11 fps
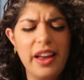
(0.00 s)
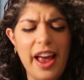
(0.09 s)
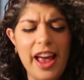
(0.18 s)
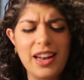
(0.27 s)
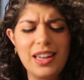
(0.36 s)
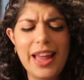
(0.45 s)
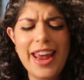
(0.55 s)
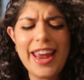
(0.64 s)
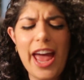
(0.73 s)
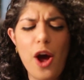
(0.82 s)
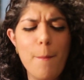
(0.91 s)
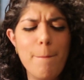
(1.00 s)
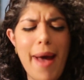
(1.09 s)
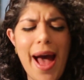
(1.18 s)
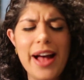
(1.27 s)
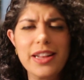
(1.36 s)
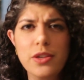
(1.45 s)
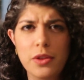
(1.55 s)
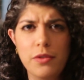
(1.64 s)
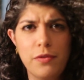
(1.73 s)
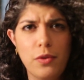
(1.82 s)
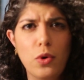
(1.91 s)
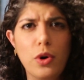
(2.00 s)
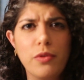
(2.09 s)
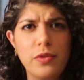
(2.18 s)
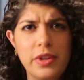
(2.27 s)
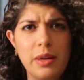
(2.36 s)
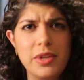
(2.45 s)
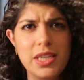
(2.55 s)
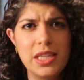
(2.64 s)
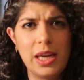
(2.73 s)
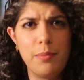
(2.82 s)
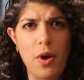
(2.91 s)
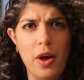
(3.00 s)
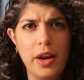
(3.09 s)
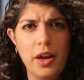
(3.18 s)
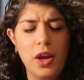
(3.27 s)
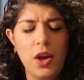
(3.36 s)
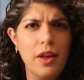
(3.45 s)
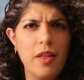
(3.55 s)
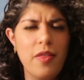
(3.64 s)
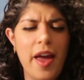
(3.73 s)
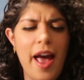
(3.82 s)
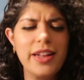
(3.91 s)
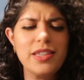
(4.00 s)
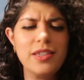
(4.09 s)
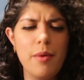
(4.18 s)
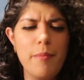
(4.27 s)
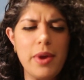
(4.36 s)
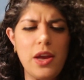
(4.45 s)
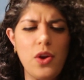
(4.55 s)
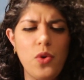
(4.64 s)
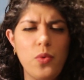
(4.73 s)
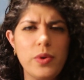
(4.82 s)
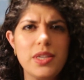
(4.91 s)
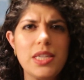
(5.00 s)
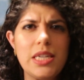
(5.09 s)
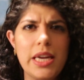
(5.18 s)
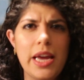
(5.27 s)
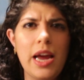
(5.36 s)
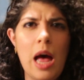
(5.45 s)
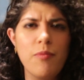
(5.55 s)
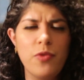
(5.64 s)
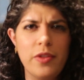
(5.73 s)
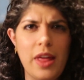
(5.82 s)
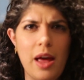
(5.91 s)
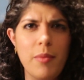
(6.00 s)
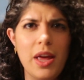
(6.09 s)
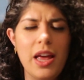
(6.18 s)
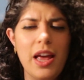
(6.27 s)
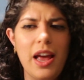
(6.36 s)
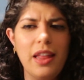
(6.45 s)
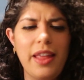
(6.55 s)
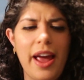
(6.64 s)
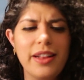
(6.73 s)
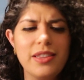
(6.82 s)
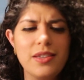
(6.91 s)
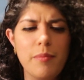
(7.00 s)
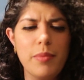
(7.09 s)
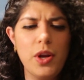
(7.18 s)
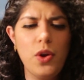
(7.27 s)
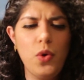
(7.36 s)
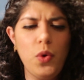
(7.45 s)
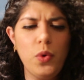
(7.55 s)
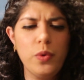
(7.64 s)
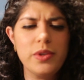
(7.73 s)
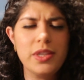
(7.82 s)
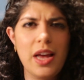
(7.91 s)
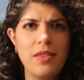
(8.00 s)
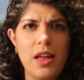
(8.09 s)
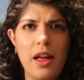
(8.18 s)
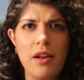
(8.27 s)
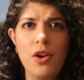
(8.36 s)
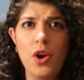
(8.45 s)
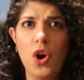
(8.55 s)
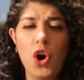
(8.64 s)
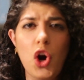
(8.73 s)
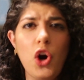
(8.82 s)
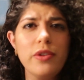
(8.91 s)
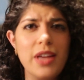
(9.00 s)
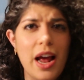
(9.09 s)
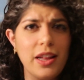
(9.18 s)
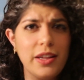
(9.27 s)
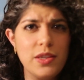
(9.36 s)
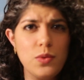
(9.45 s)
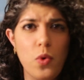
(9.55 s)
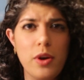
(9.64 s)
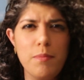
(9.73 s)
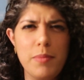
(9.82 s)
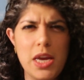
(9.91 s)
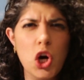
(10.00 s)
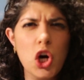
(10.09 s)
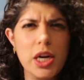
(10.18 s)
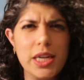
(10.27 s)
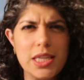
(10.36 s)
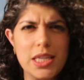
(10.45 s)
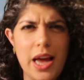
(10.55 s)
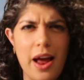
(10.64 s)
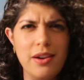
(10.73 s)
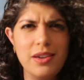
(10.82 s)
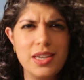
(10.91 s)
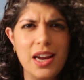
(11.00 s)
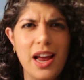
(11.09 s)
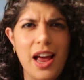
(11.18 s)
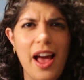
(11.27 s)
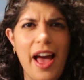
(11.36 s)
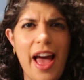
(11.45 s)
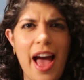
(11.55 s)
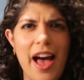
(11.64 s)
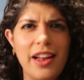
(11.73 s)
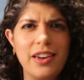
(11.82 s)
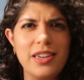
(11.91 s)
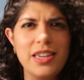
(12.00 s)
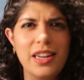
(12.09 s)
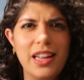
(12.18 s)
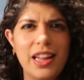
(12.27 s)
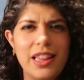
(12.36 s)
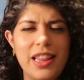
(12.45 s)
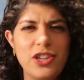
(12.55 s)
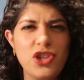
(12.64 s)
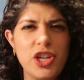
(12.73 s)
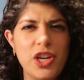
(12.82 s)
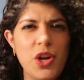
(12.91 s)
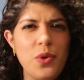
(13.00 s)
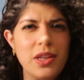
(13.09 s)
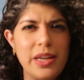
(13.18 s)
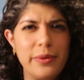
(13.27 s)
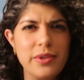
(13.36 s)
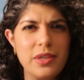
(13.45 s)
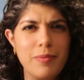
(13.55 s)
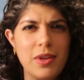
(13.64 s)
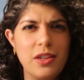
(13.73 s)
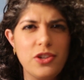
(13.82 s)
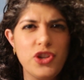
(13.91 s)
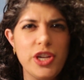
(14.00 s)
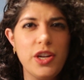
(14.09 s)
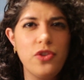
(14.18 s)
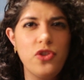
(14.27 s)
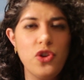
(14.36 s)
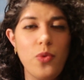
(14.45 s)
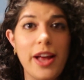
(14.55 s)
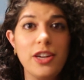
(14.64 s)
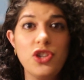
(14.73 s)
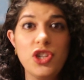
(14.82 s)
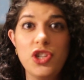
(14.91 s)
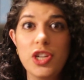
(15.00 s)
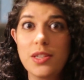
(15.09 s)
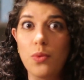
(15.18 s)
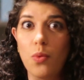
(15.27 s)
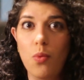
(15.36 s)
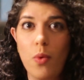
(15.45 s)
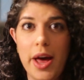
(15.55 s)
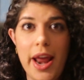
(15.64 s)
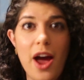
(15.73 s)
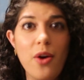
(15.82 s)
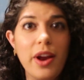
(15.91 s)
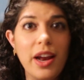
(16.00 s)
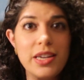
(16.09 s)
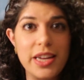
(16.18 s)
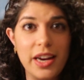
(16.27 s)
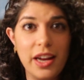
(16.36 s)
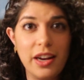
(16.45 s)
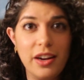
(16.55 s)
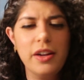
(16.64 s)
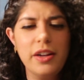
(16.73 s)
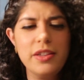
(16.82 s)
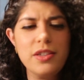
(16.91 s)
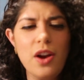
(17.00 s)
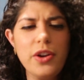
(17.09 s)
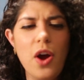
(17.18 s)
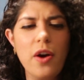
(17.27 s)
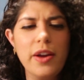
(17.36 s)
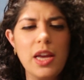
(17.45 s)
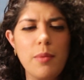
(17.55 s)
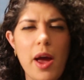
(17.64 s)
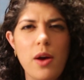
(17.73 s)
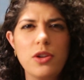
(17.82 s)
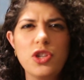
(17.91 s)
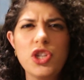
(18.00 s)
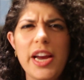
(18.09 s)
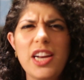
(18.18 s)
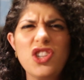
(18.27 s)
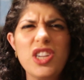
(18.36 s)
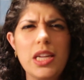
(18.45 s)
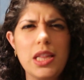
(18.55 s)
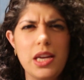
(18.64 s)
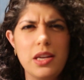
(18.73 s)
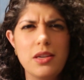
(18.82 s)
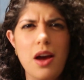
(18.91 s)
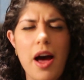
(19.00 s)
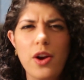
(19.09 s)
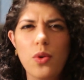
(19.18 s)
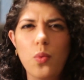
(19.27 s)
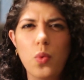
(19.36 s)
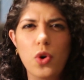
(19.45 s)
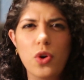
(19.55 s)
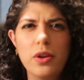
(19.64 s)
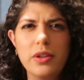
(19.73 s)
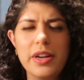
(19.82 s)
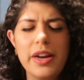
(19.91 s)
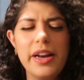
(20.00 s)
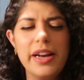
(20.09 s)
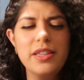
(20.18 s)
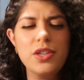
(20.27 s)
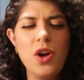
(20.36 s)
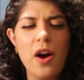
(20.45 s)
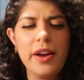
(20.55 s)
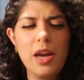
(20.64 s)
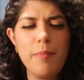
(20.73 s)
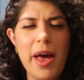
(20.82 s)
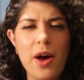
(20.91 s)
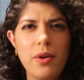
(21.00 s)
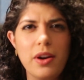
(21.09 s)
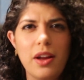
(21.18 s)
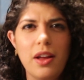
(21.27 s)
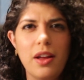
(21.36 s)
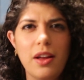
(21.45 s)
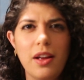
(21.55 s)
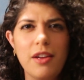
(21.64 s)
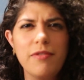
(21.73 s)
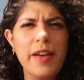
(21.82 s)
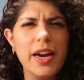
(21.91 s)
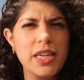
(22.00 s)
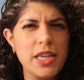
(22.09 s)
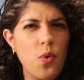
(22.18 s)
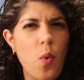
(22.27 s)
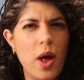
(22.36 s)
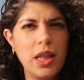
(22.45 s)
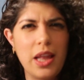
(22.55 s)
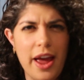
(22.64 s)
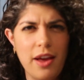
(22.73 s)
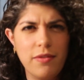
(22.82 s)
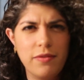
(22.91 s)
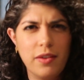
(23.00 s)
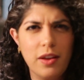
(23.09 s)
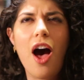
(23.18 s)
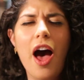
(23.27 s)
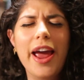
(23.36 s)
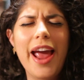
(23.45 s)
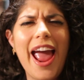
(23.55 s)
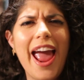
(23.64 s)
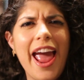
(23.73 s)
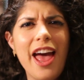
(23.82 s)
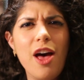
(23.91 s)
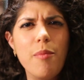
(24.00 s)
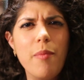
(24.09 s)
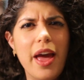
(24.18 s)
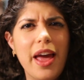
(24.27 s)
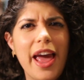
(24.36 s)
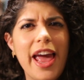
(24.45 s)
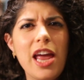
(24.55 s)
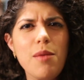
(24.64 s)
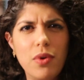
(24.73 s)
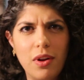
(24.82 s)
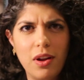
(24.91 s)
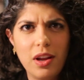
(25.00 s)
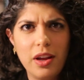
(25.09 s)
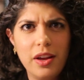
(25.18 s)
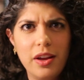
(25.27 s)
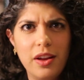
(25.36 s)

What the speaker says: and laying out mats on the floor for them to sleep on. They had somebody who was sticking up for them. They had somebody who said that her silence wouldn't be her consent, and that she knew that there was something that she could do, and she just went out and did it. It's not talking about changing the entire world, it's talking about affecting one life. I am able